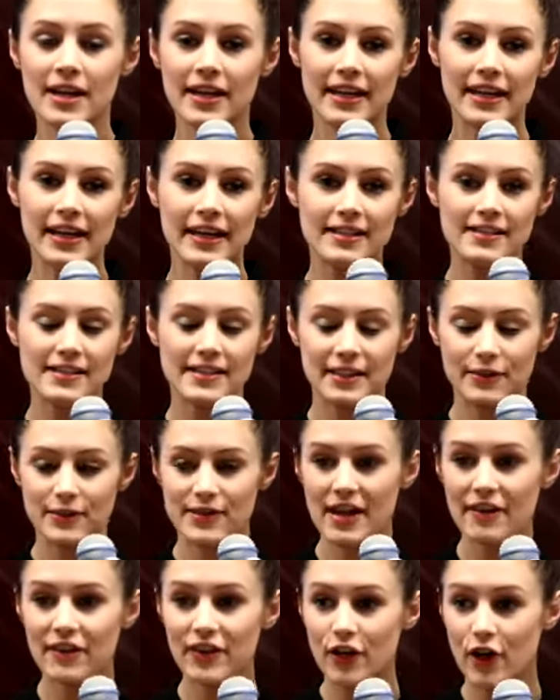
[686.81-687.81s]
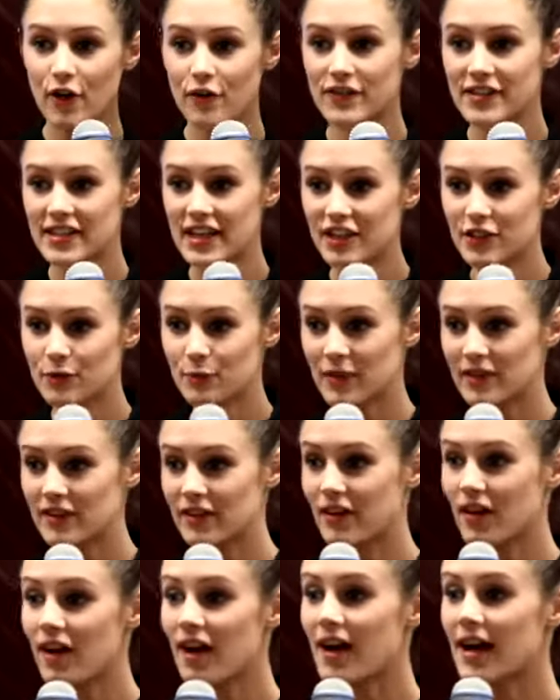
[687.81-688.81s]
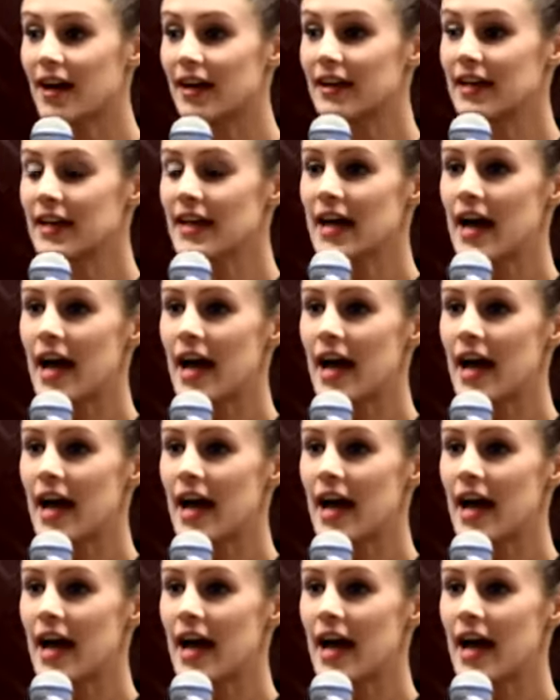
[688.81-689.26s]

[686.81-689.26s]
he asked, he was having a conversation with the guy